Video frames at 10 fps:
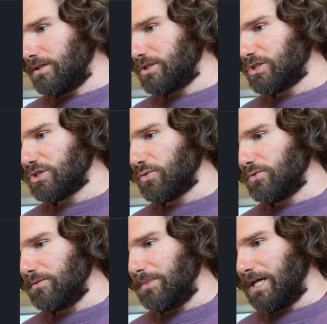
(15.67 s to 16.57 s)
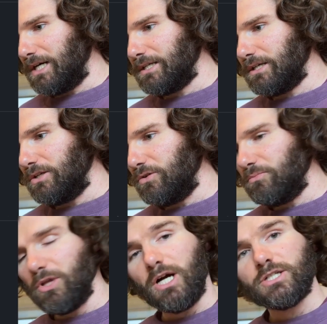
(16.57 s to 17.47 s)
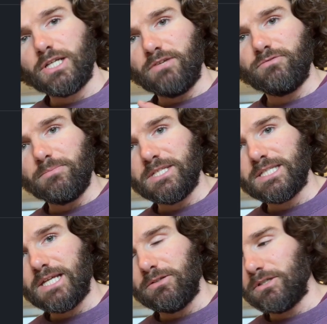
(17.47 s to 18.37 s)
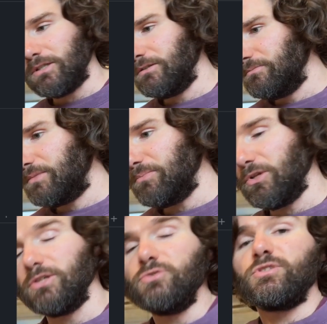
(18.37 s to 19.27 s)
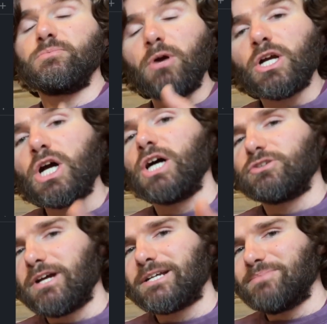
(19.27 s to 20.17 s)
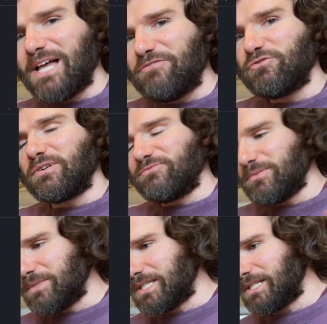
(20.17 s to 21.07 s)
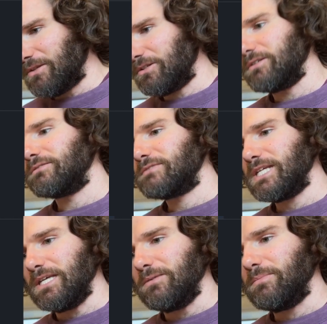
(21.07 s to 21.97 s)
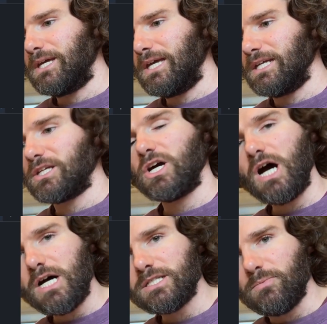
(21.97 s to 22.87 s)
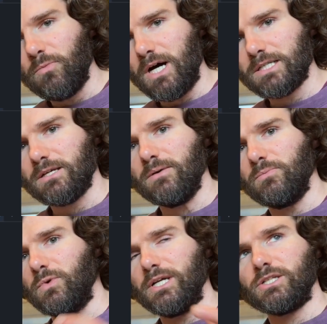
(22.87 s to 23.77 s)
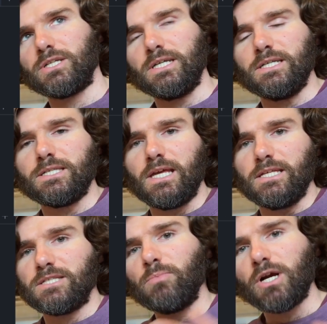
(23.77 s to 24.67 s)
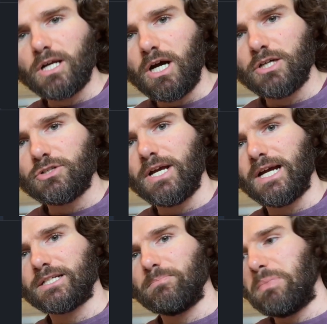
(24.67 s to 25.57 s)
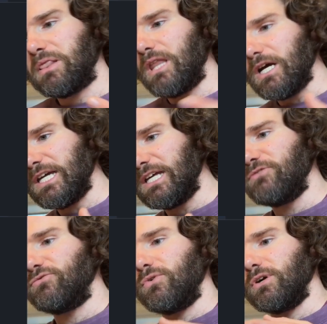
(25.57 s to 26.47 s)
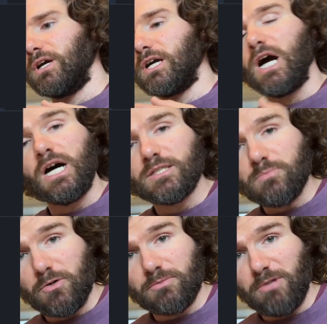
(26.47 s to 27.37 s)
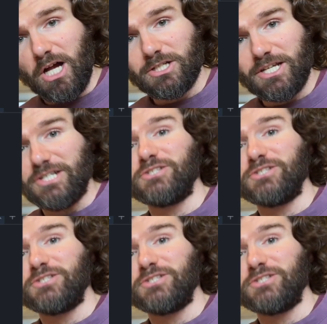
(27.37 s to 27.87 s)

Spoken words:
Soroban, a new blockchain from the Stellar people, a new smart contract platform from the Stellar team, and CosmWasm, which is a smart contract plugin for a Cosmos blockchain.